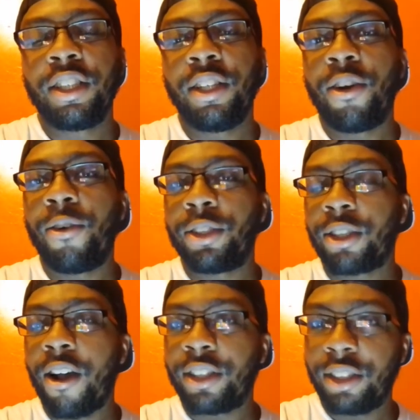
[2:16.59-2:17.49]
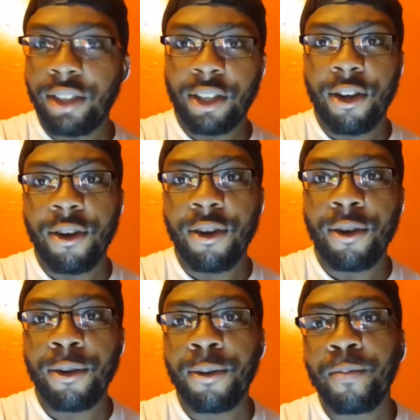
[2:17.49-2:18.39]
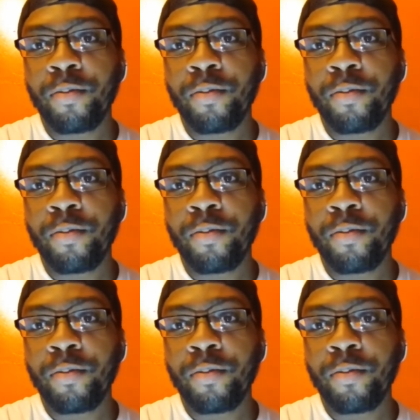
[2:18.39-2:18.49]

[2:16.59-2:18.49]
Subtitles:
was talking to Nicole.